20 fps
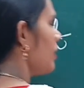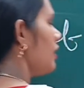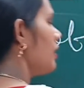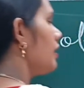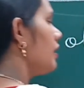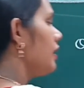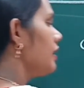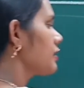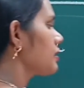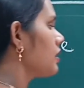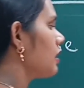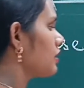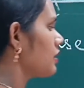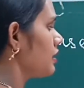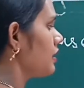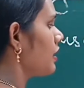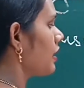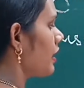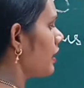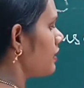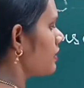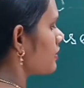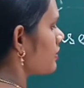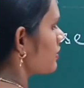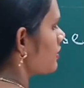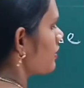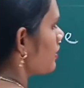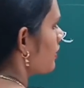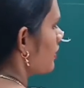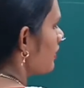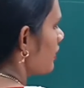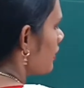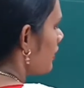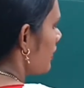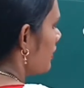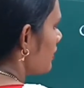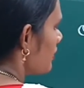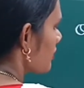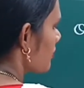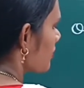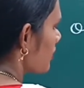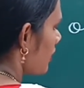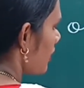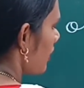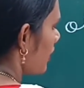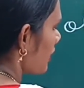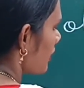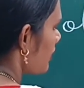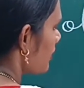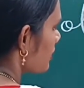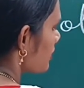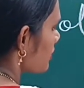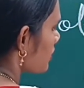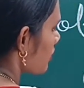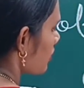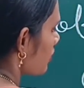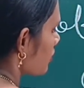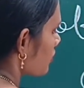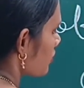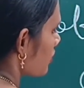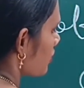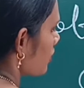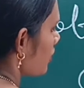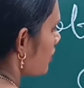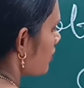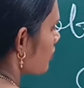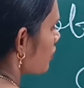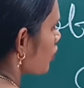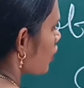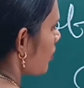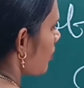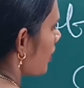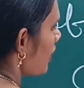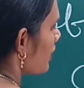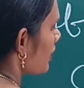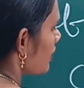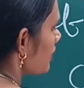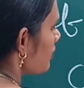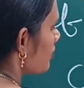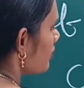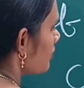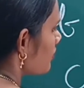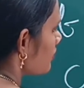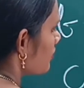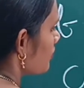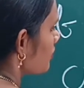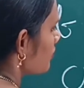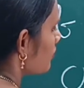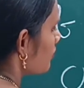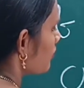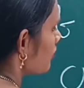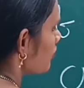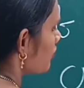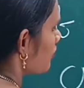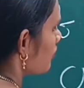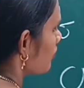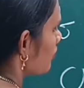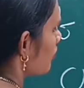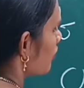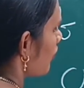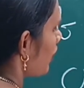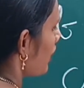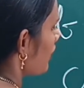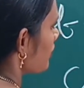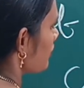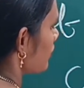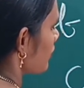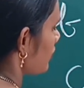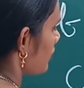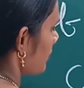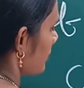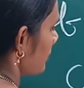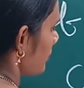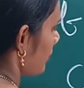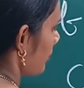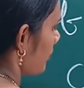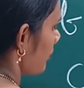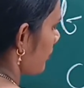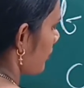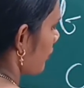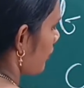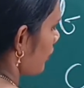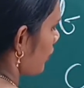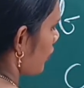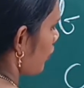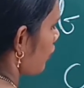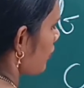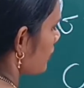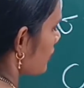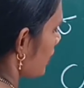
is nothing else, it is the arranged structure of chromatin fiber, which I